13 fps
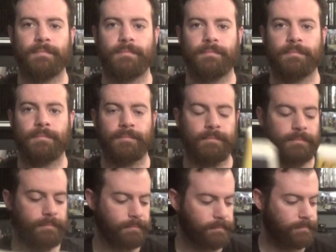
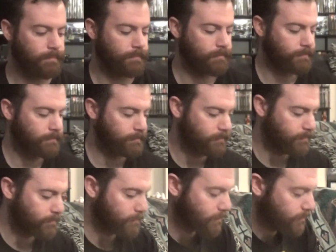Nobody speaks.